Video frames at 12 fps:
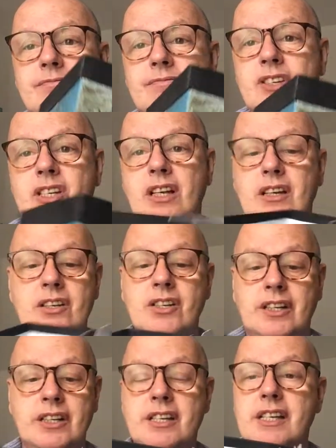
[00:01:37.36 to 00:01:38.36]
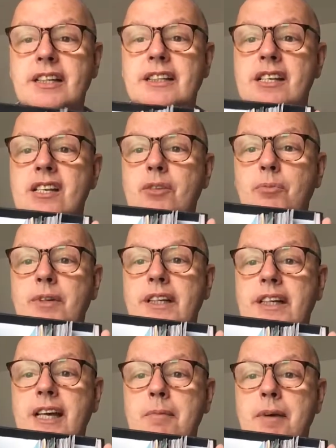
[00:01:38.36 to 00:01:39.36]
So as you can see, this is the one I
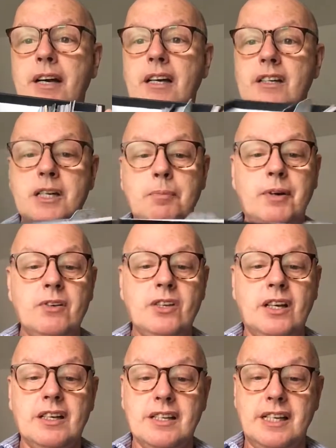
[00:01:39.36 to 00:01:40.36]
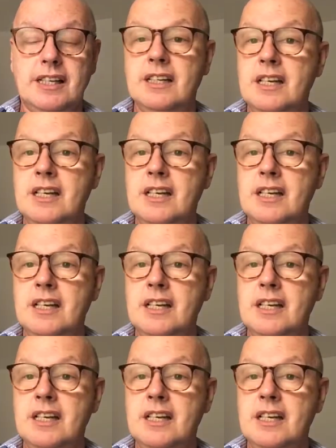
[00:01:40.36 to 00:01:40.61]
keep my arty postcards in.